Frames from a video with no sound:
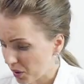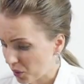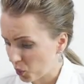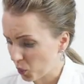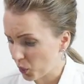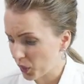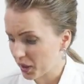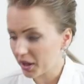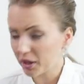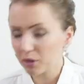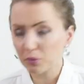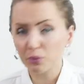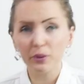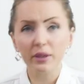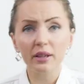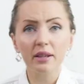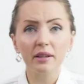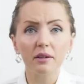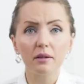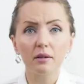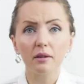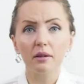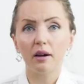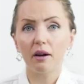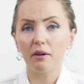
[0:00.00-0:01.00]
what I
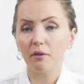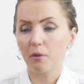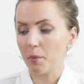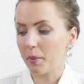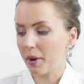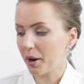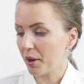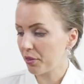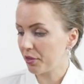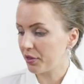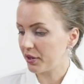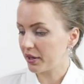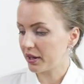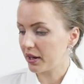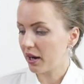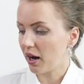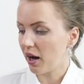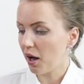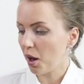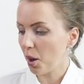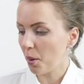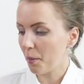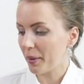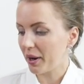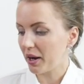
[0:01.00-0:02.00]
really love about the
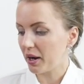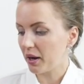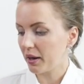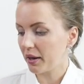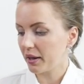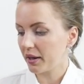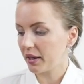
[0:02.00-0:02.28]
Alma